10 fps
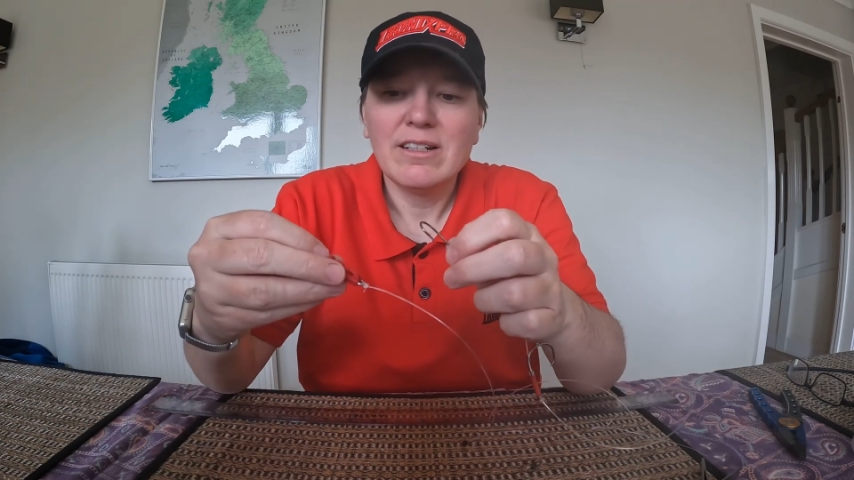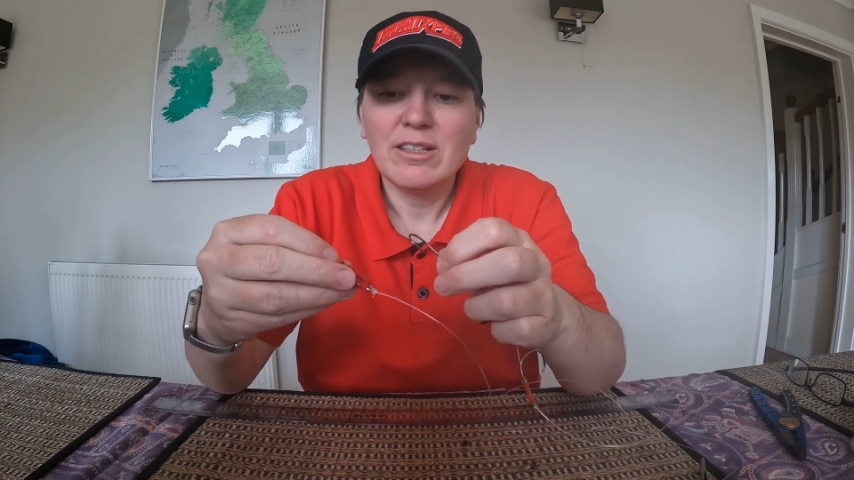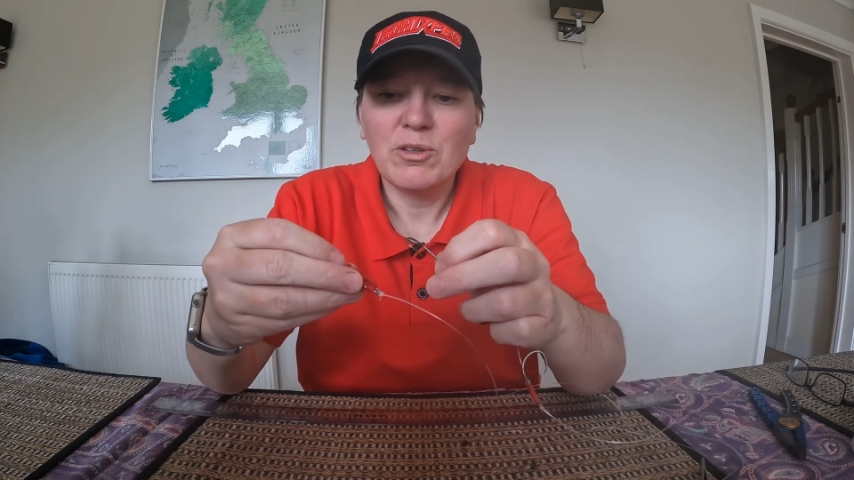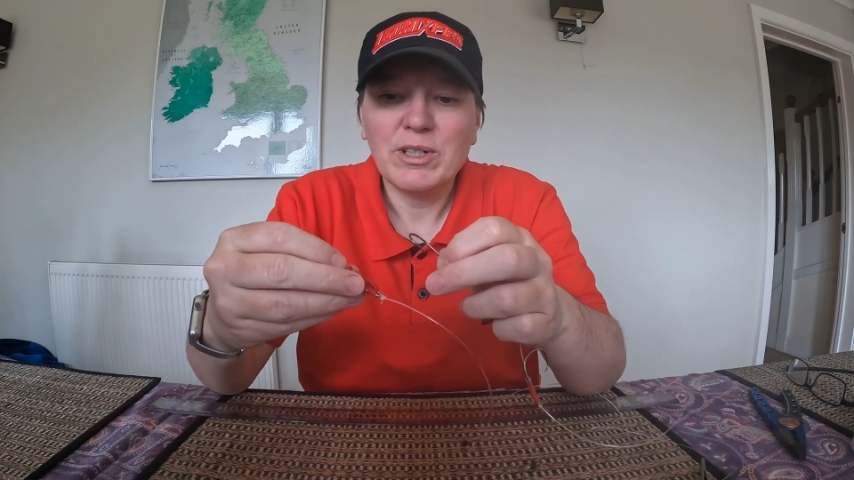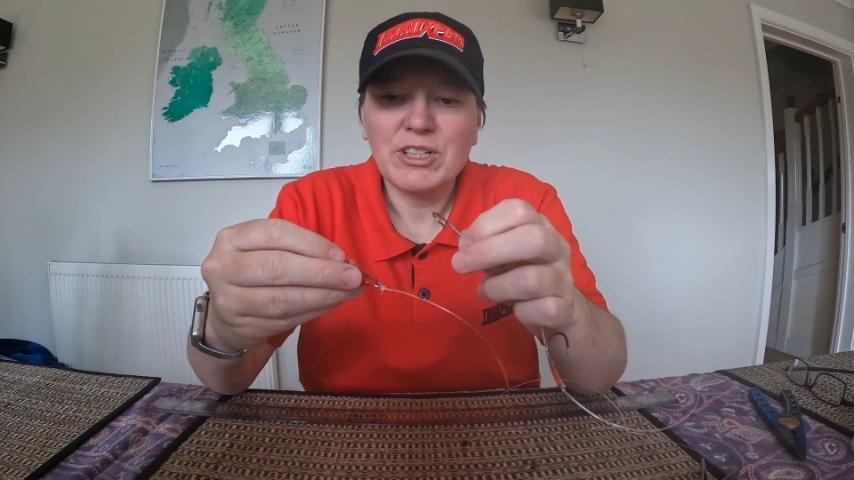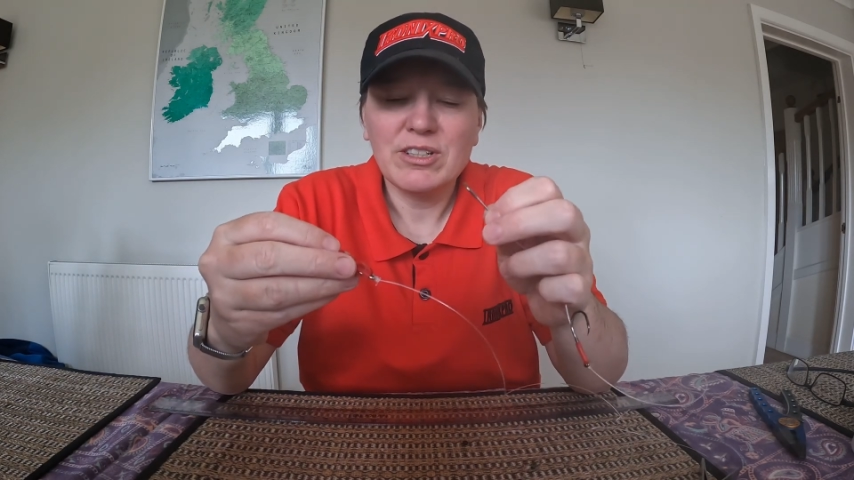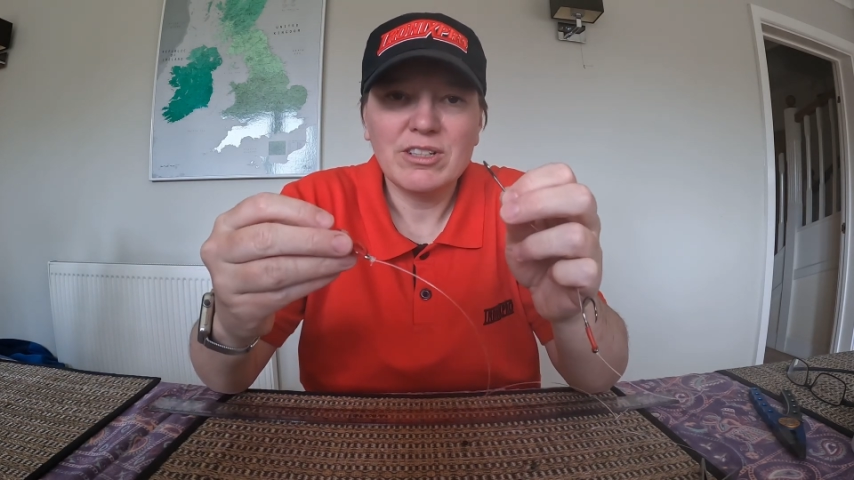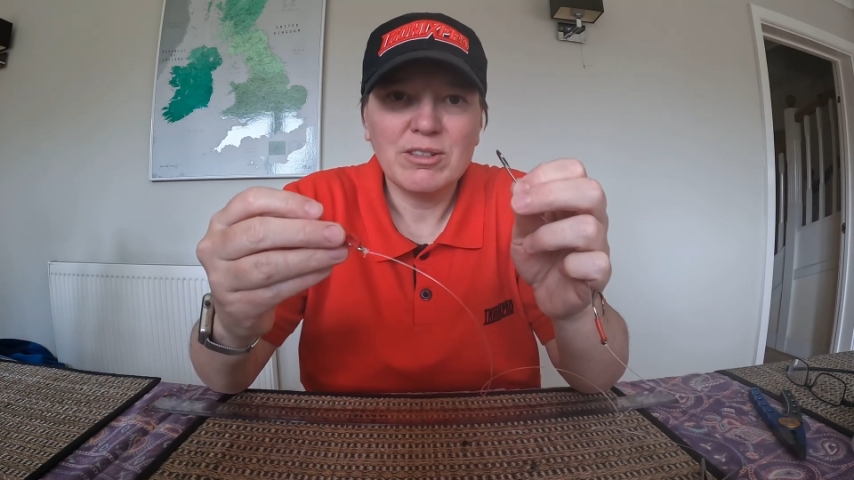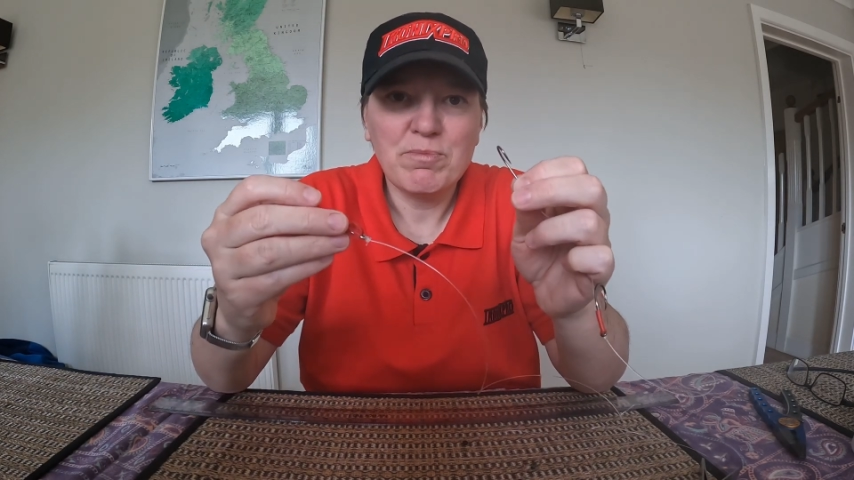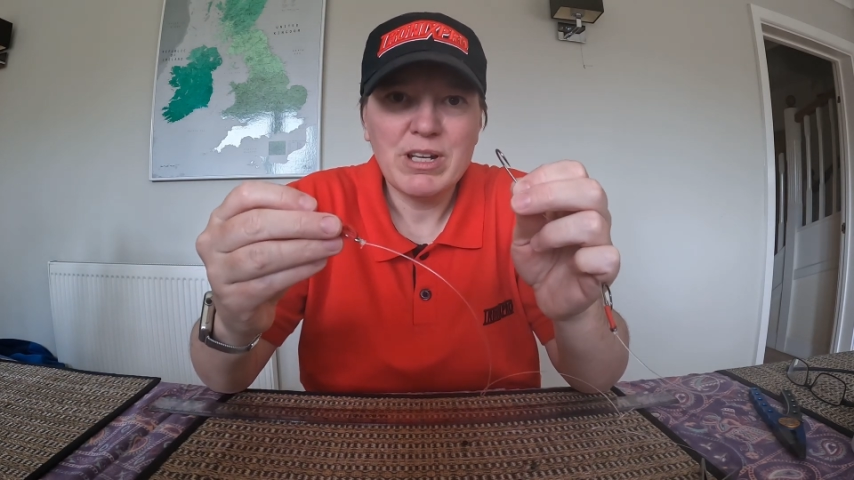The question is,
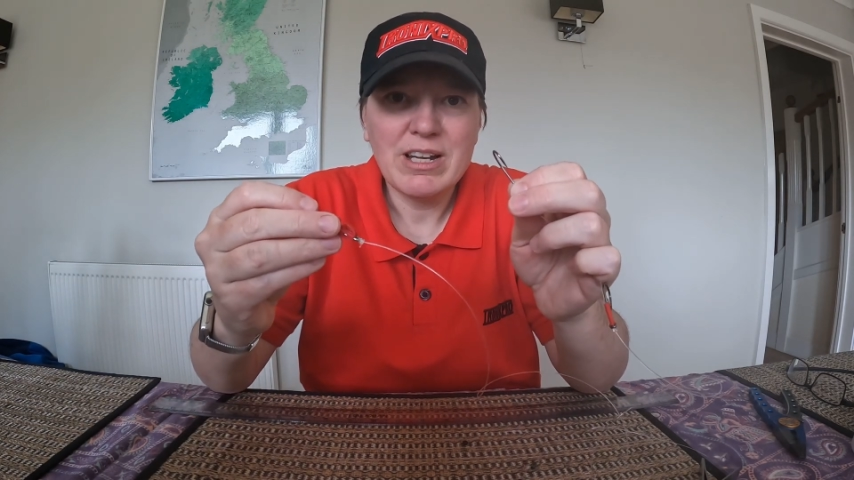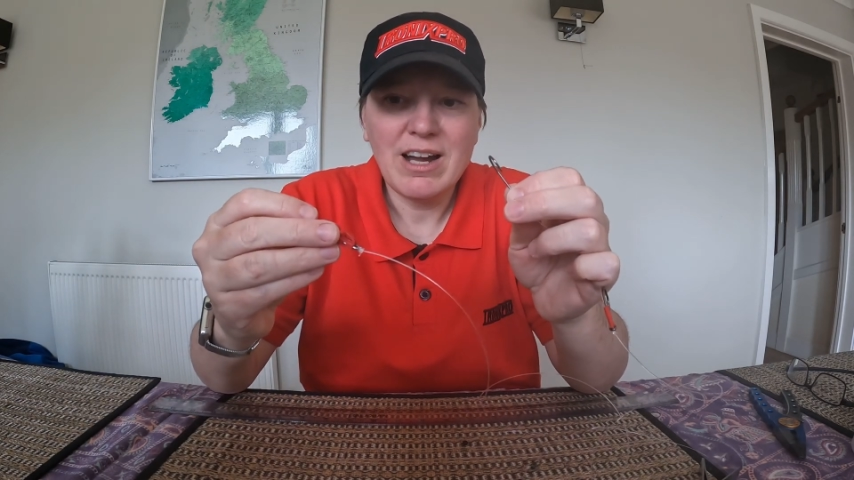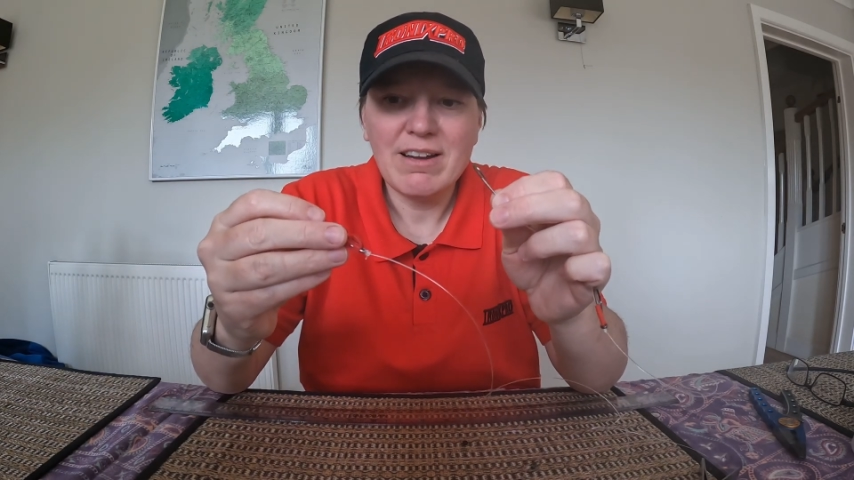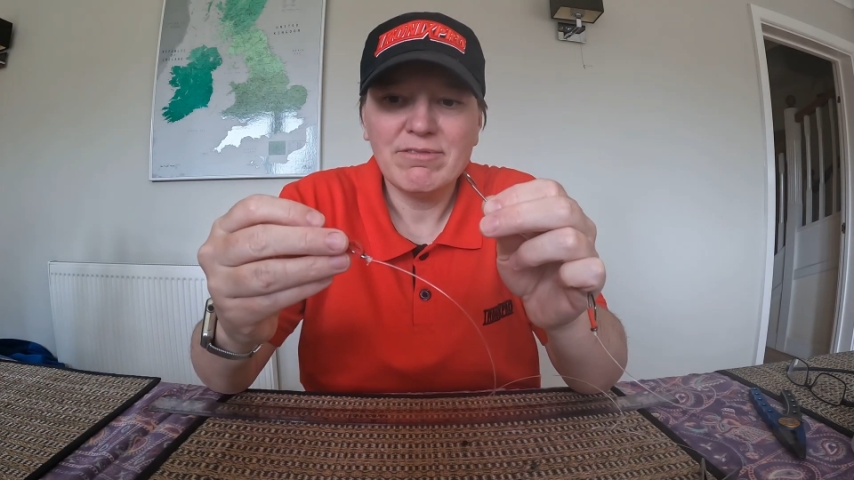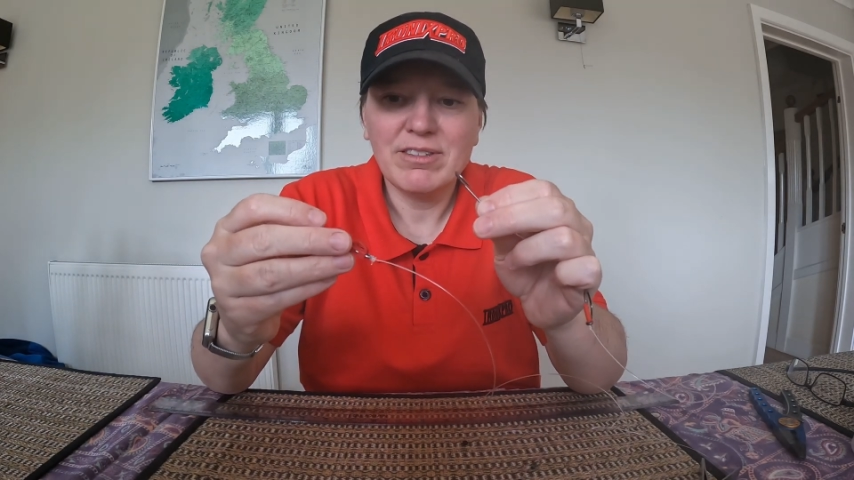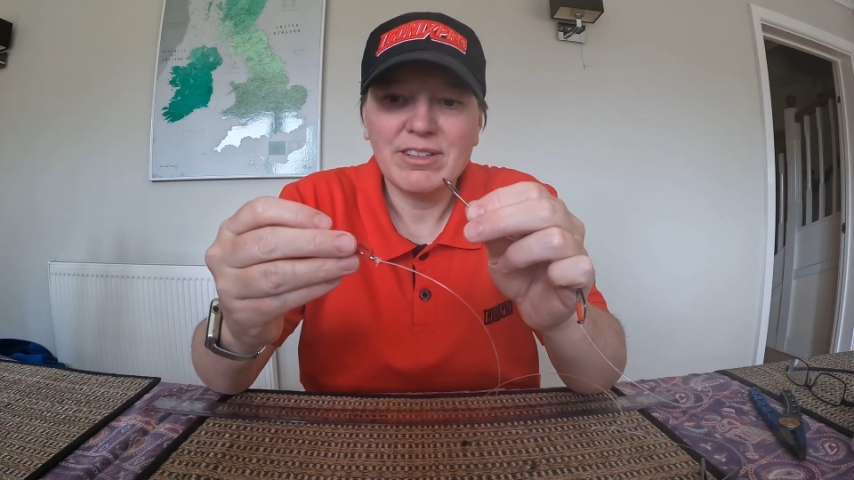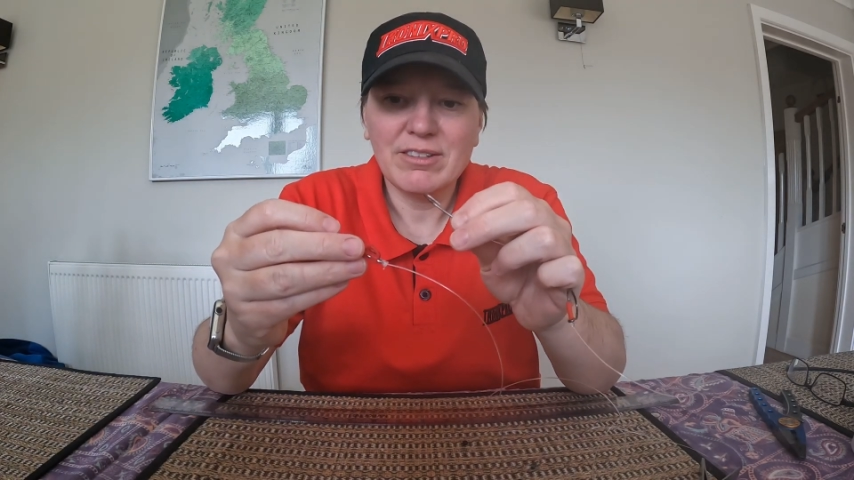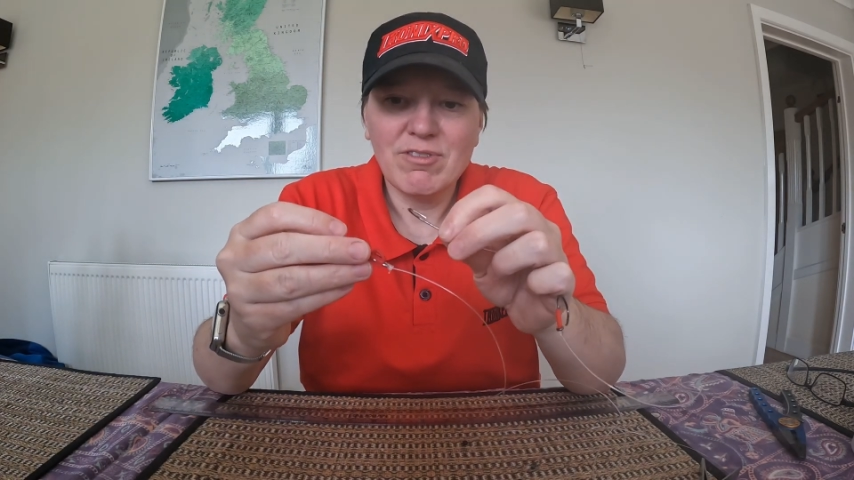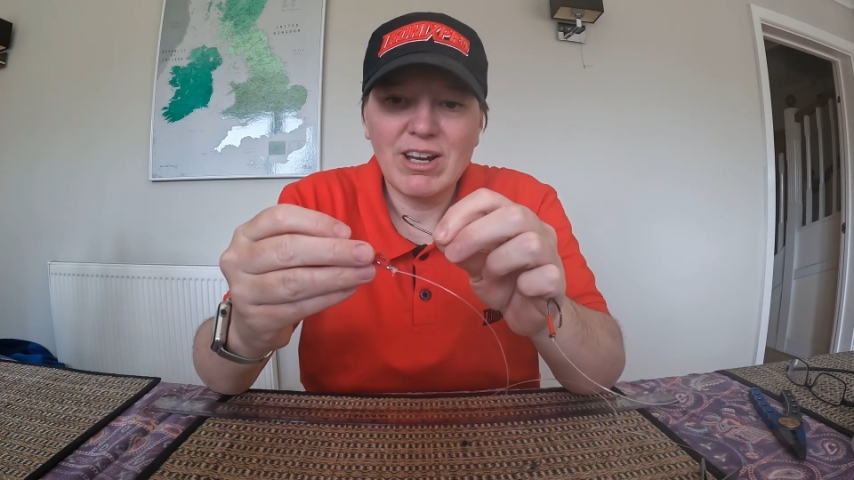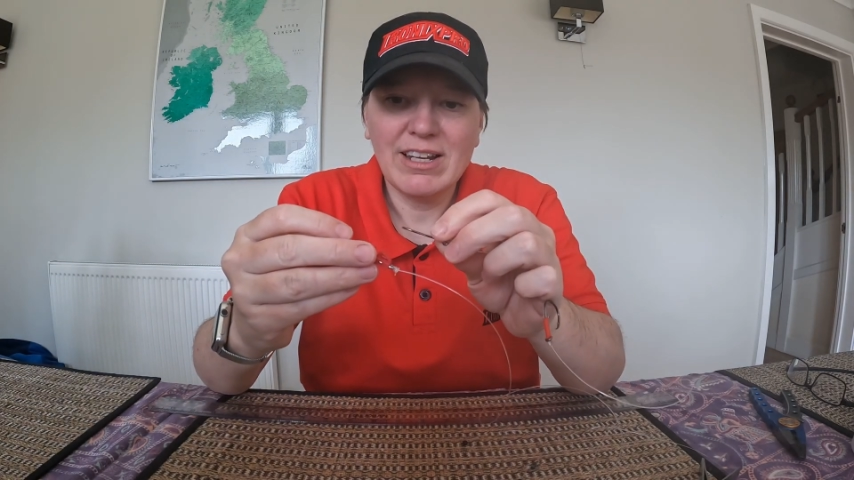did we cut everything the
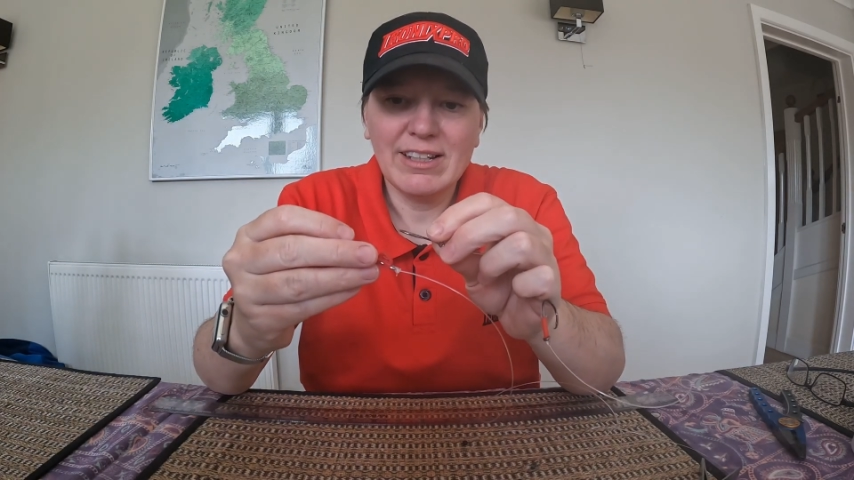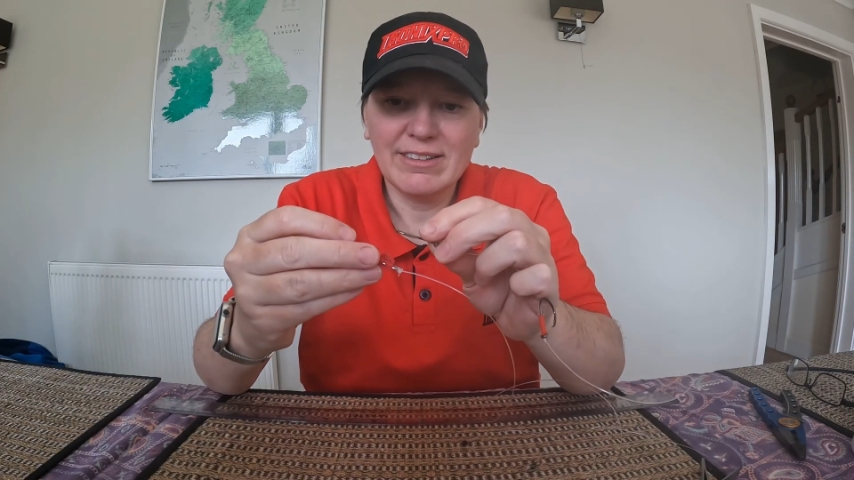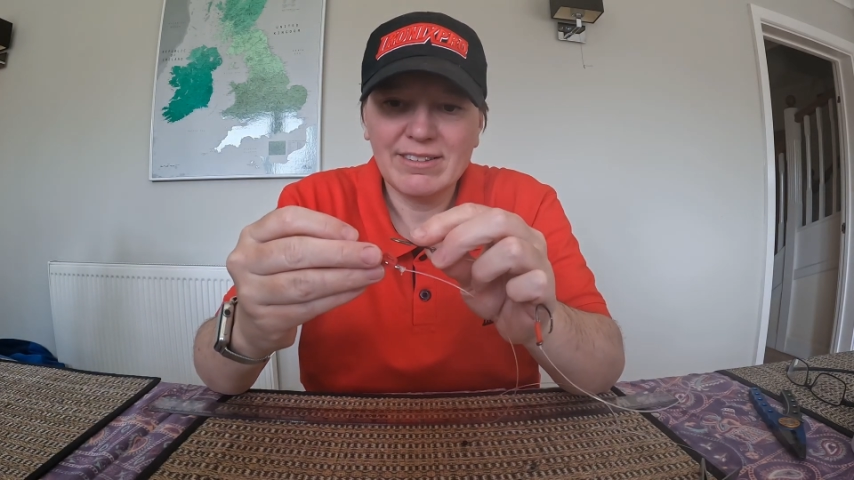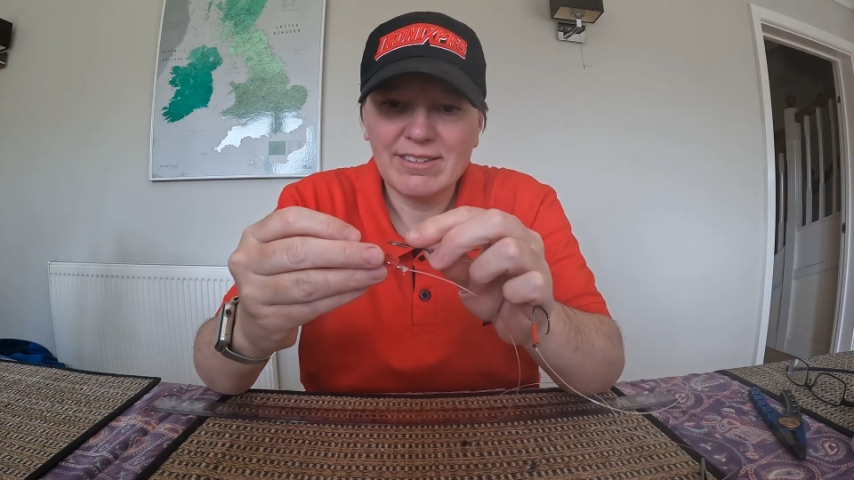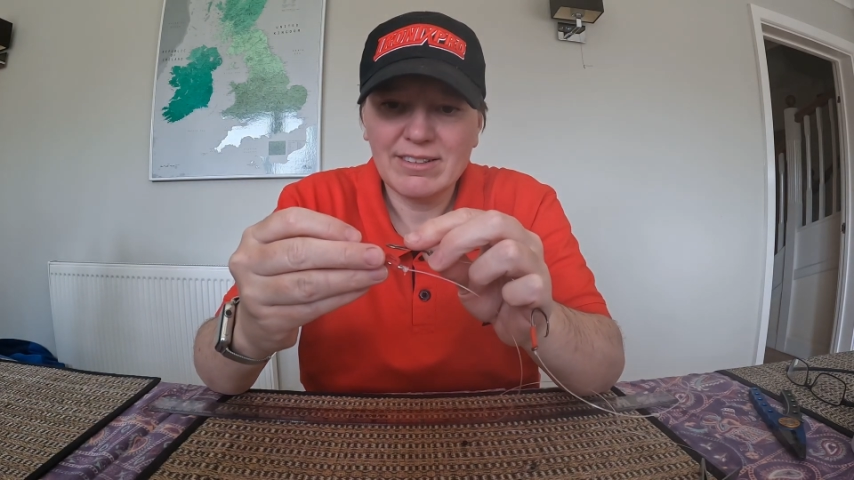right length?